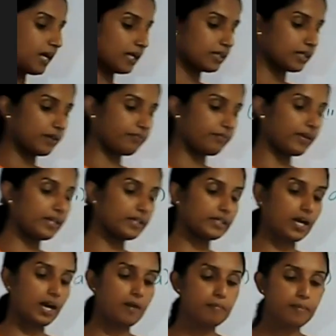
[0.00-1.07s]
and graphite
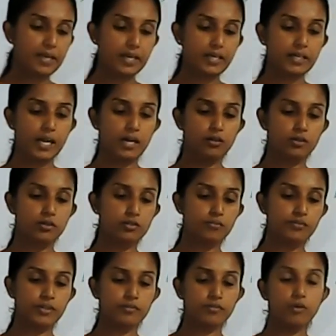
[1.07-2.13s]
are main
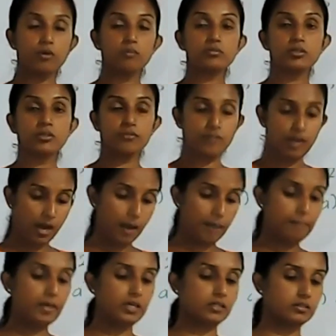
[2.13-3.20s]
allotrophic forms of
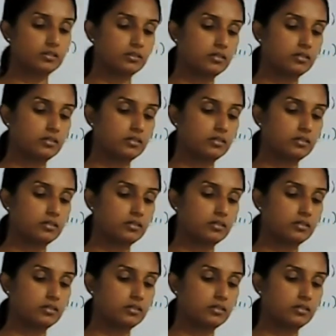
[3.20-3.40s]
carbon.